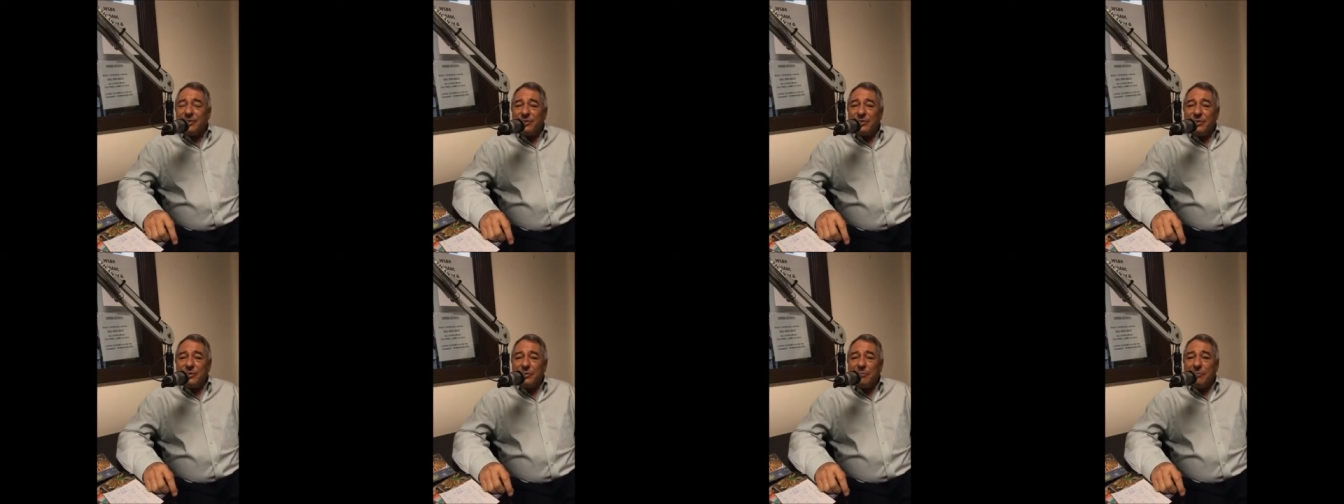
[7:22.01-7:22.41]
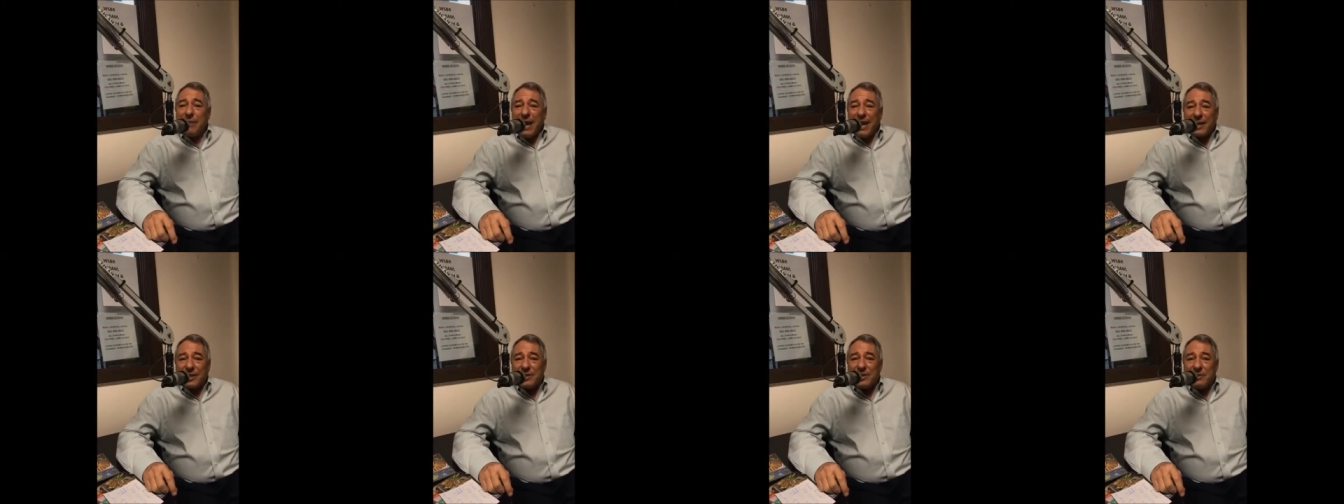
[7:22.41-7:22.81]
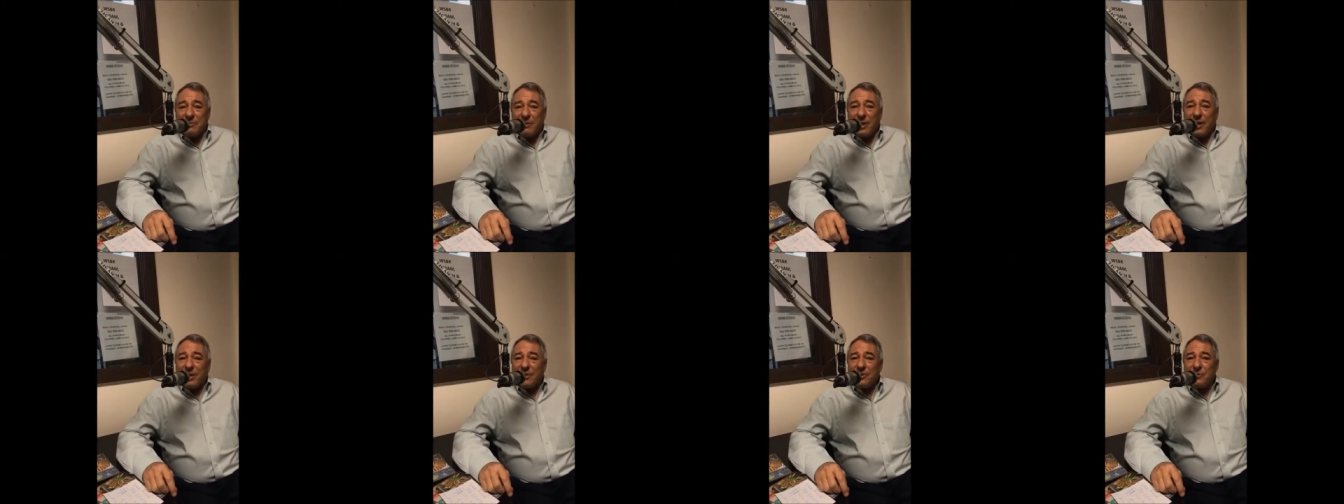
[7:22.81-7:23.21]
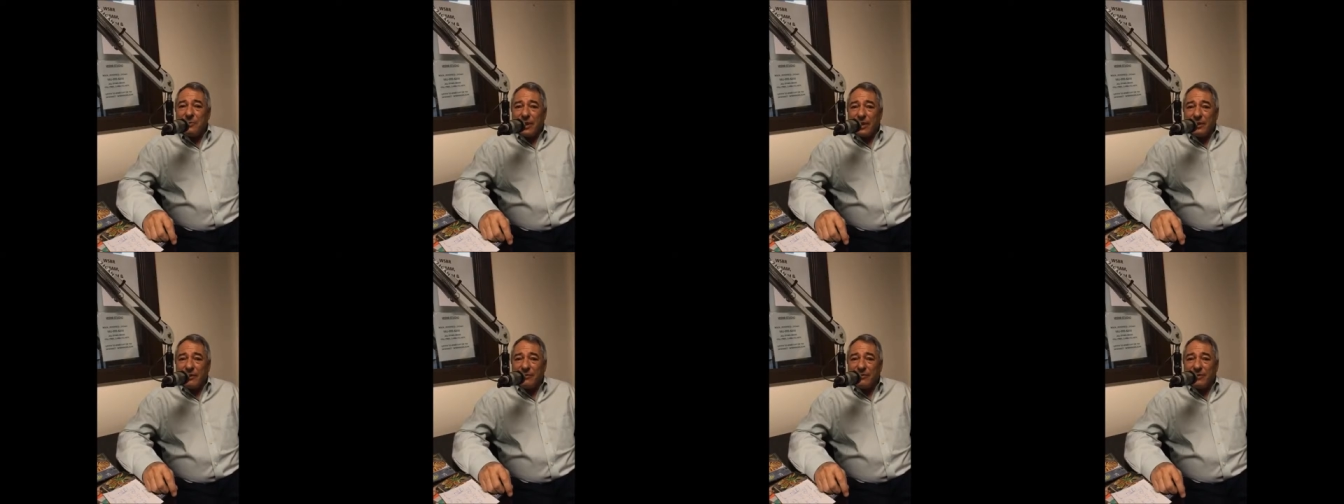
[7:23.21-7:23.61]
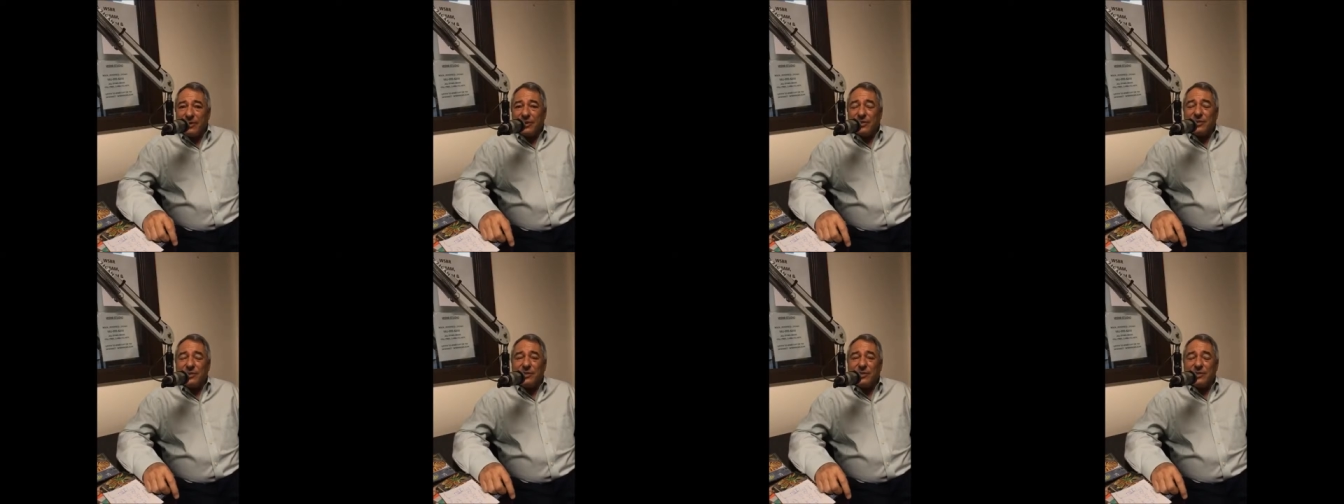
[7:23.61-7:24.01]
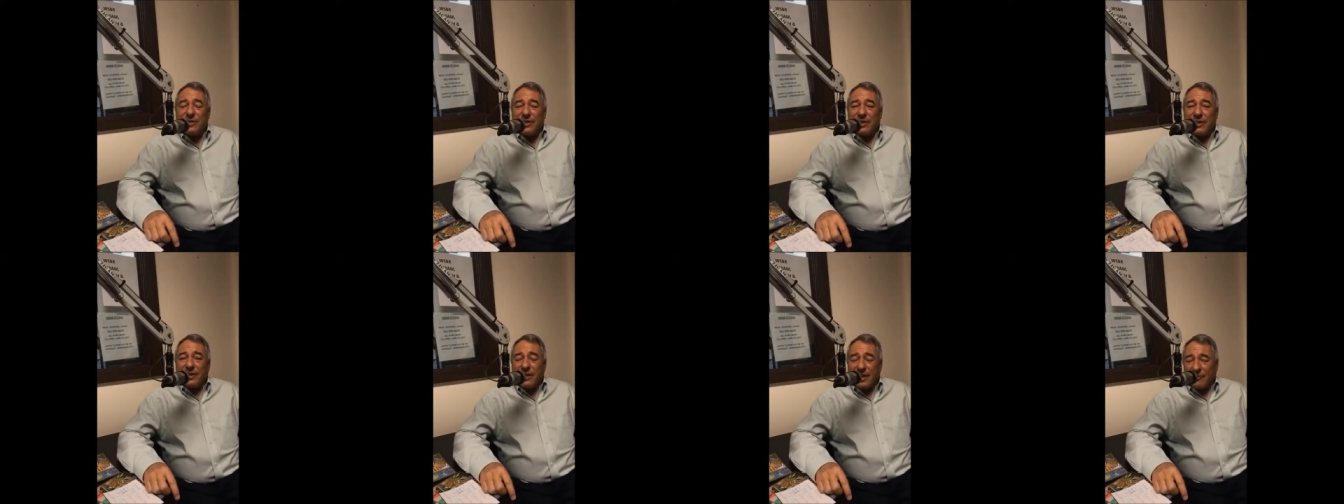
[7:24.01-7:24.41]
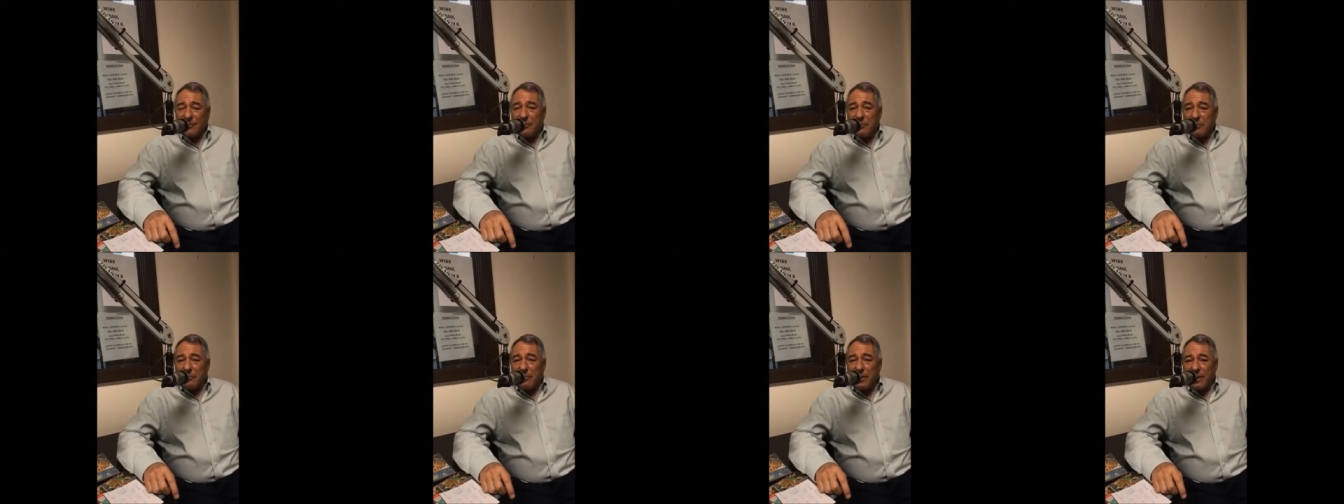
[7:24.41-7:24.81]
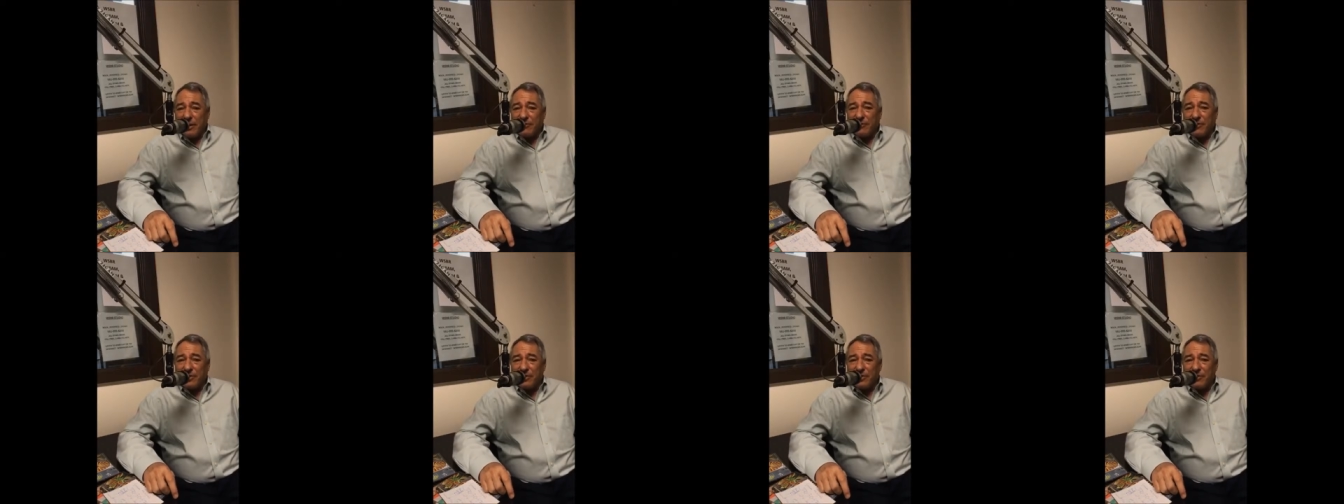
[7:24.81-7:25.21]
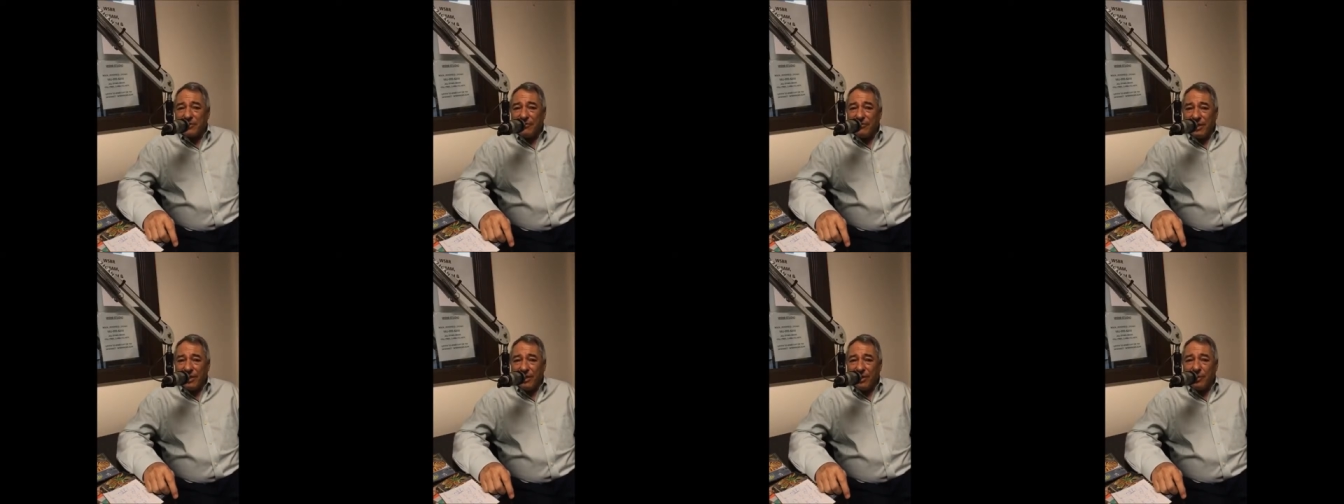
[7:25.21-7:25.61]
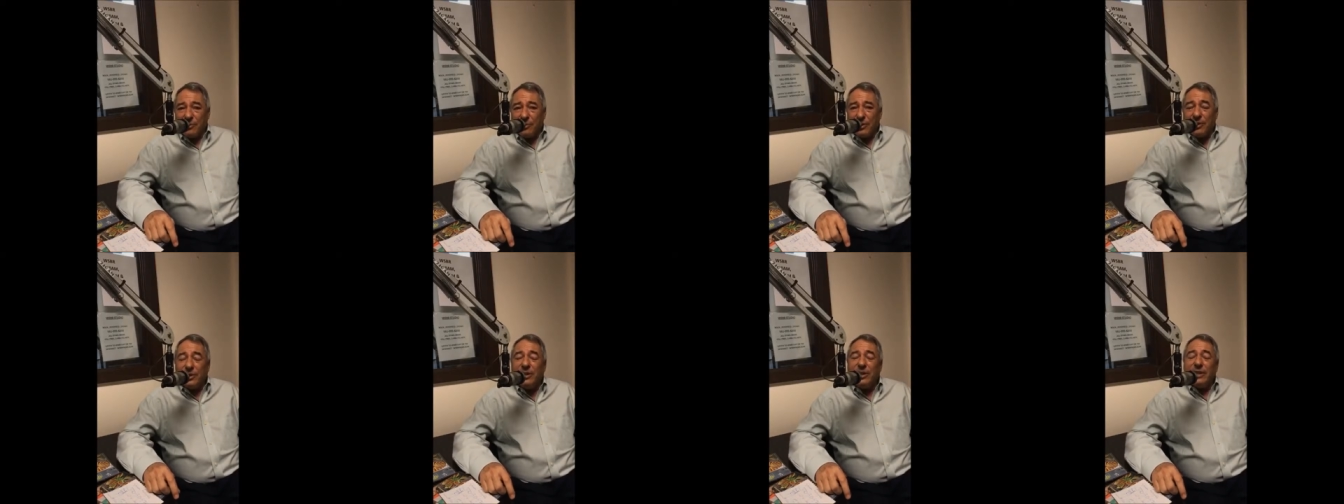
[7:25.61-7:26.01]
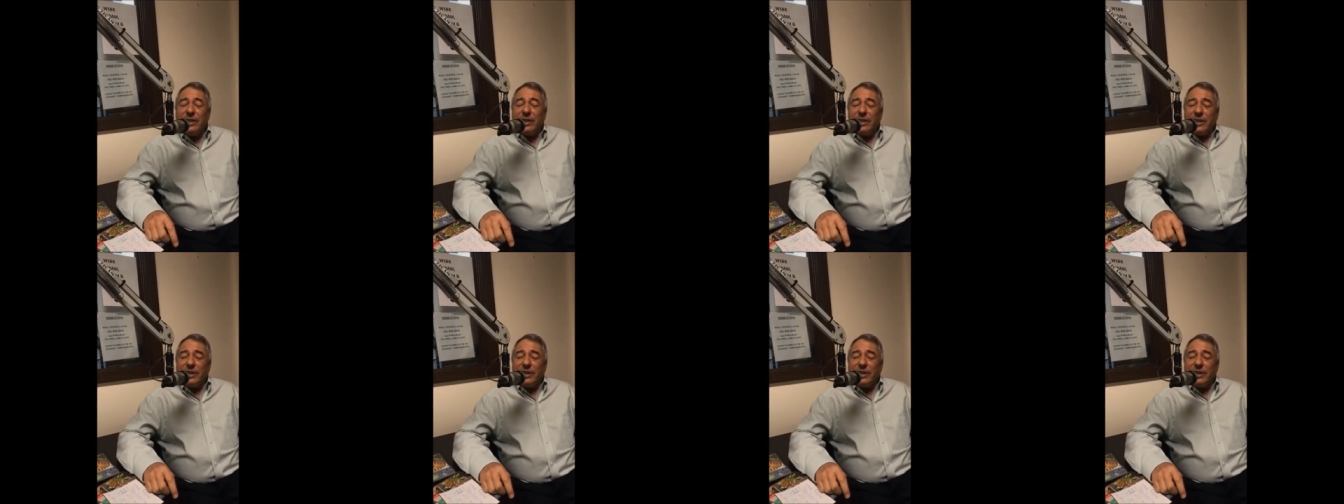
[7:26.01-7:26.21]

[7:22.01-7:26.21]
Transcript: to maximize benefits, uh, government benefits available,